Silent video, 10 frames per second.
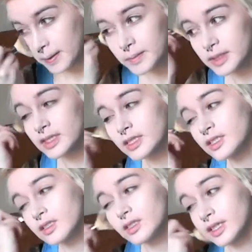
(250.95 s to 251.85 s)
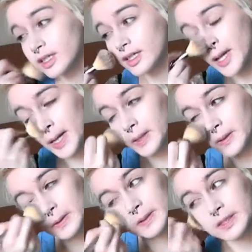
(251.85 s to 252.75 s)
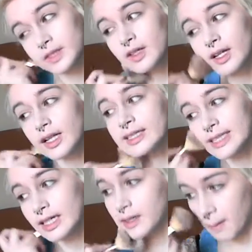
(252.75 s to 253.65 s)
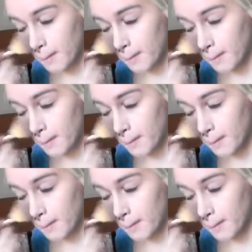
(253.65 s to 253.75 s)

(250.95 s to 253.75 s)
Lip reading: but still look natural, so I like that.